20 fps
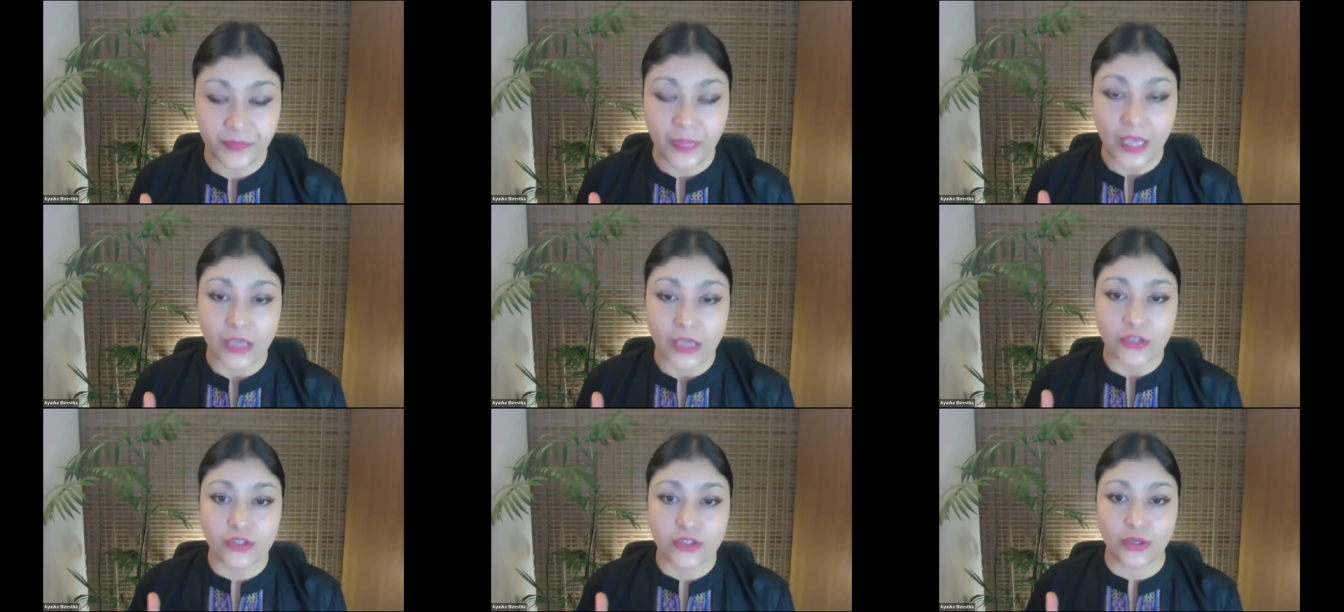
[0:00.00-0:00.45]

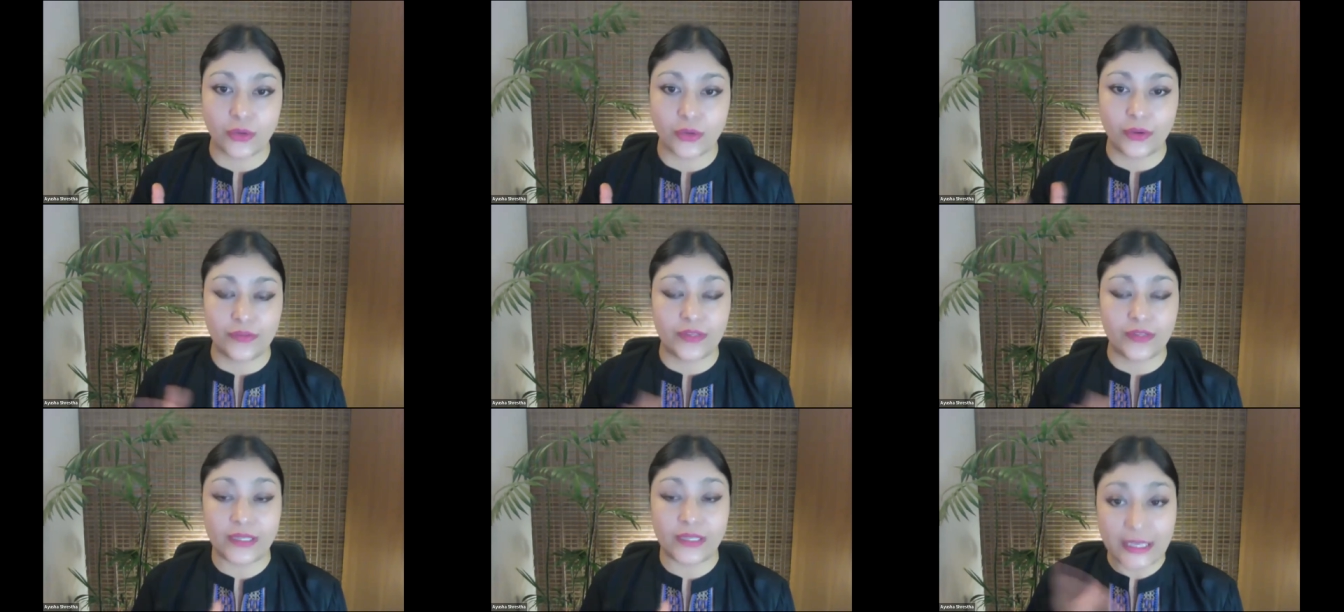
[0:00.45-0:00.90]
So if
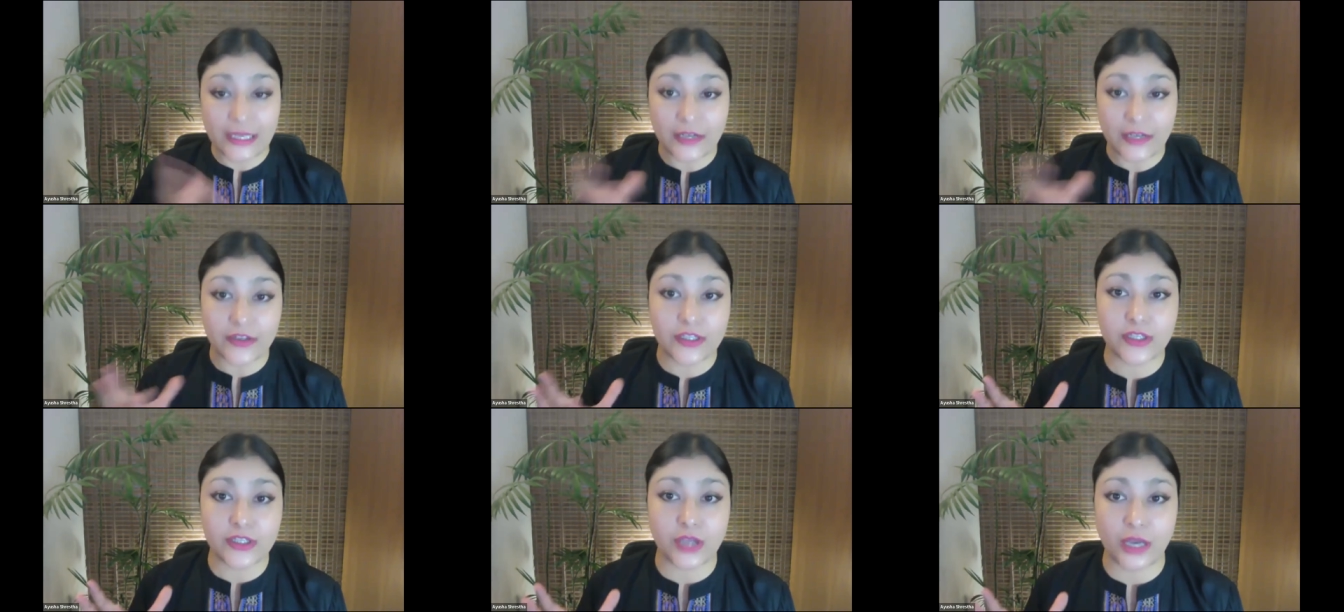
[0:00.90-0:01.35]
the leader
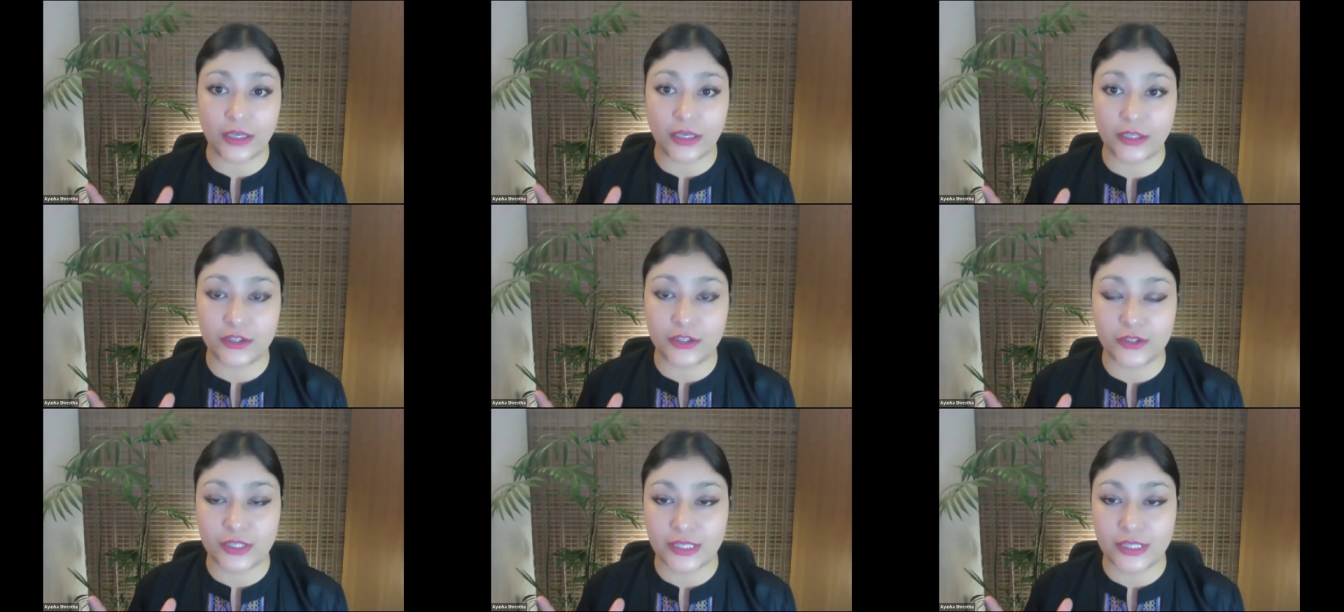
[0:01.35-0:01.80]
is not
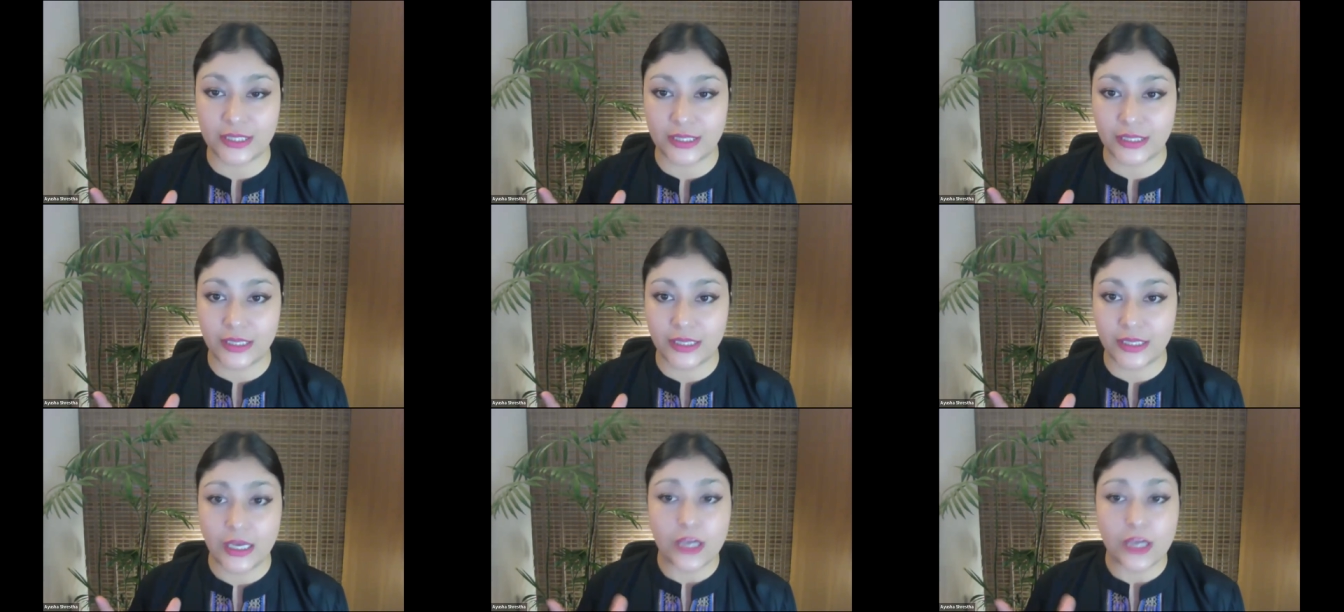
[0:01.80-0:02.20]
interested,